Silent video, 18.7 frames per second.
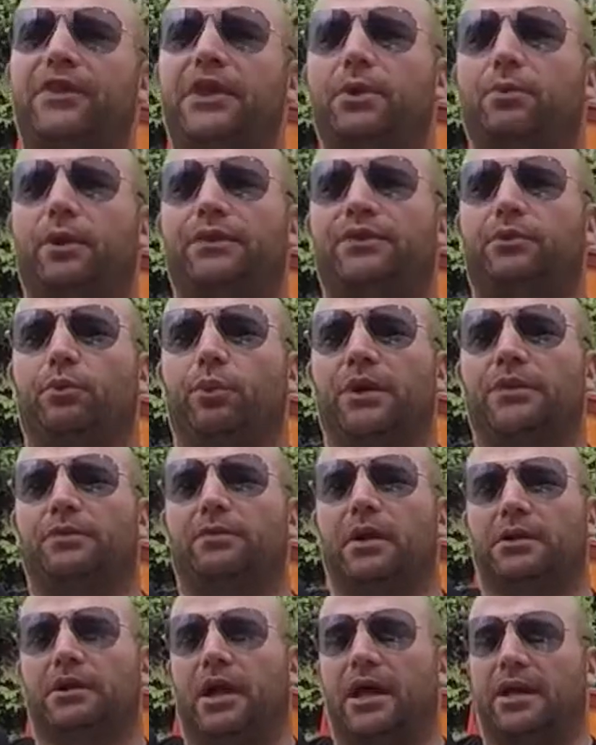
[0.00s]
But I think what
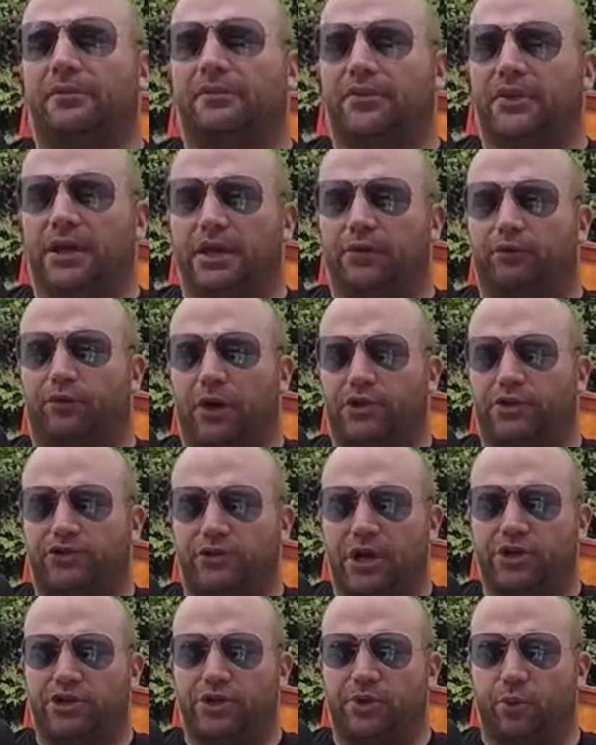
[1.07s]
a lot of the
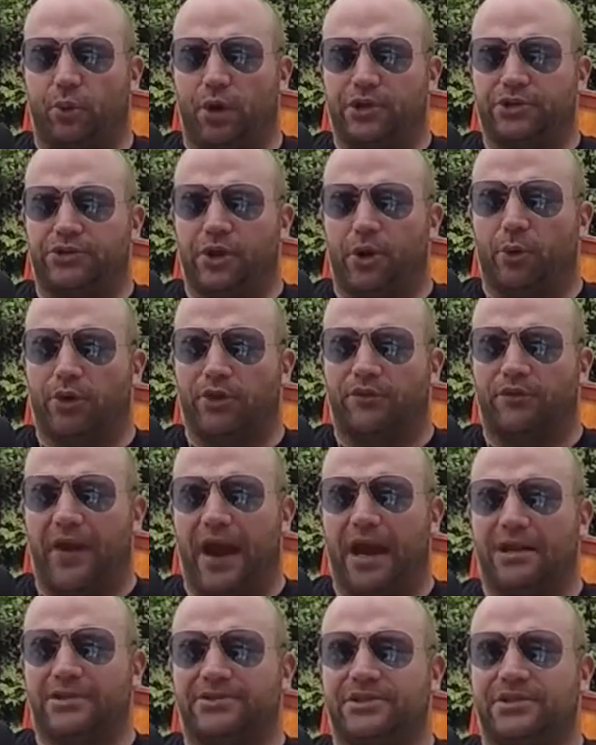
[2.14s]
frustration was, though,
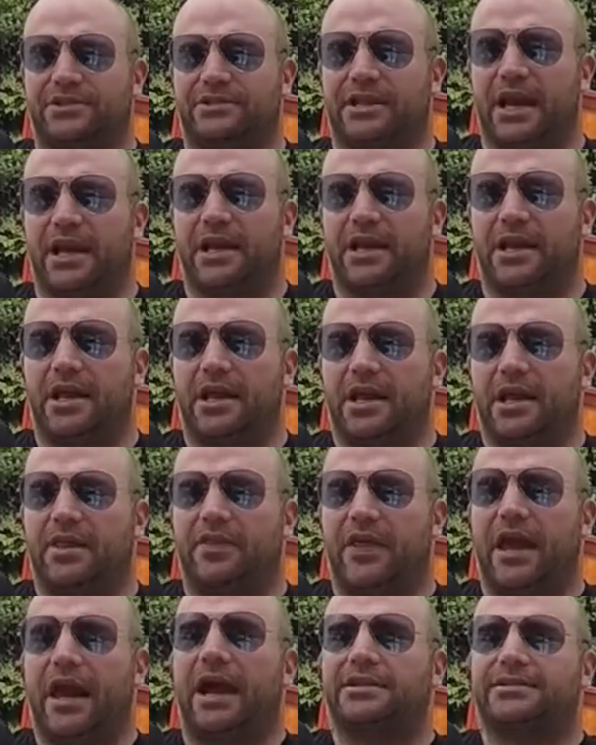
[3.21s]
with fans is that
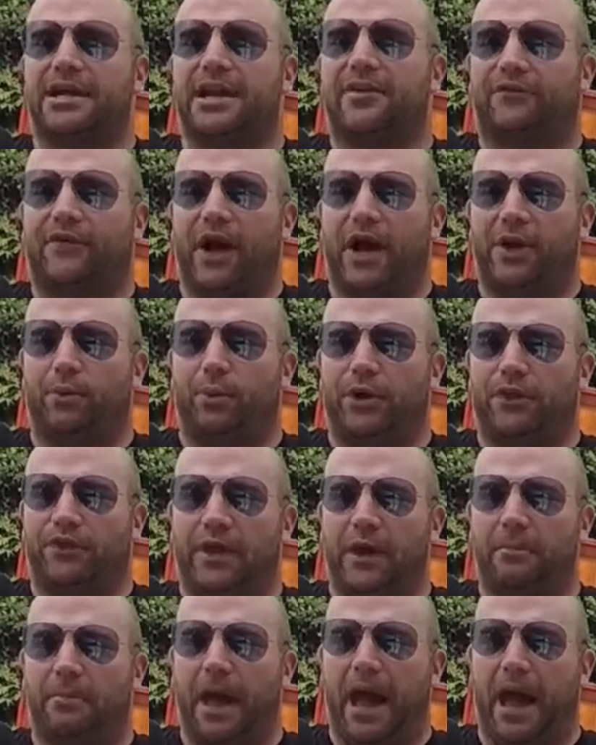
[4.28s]
they identified
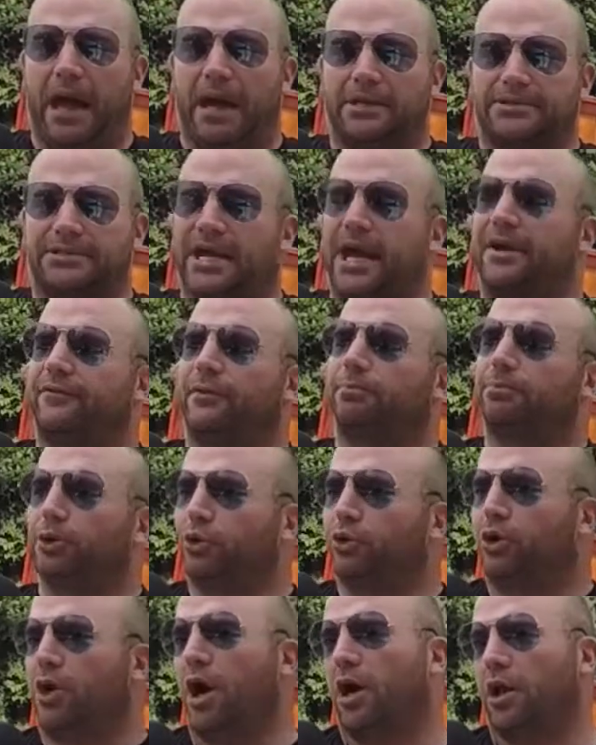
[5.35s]
with them as kind of
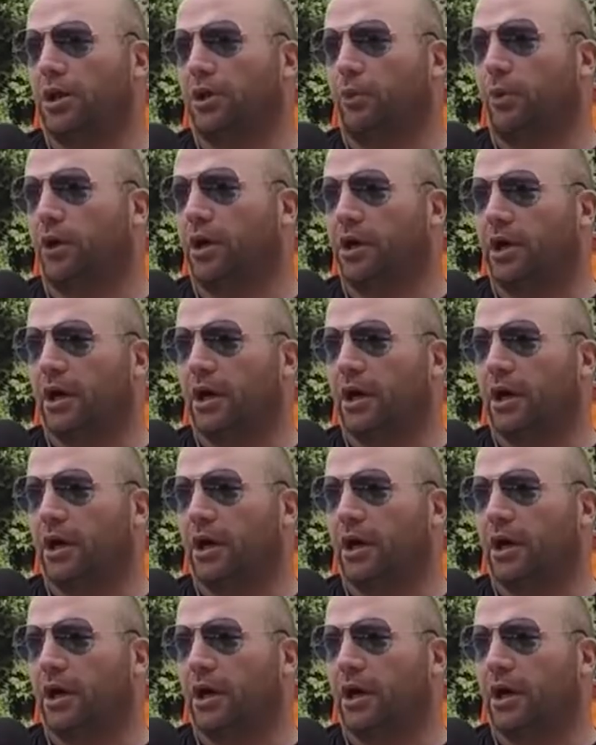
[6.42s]
a blue-collar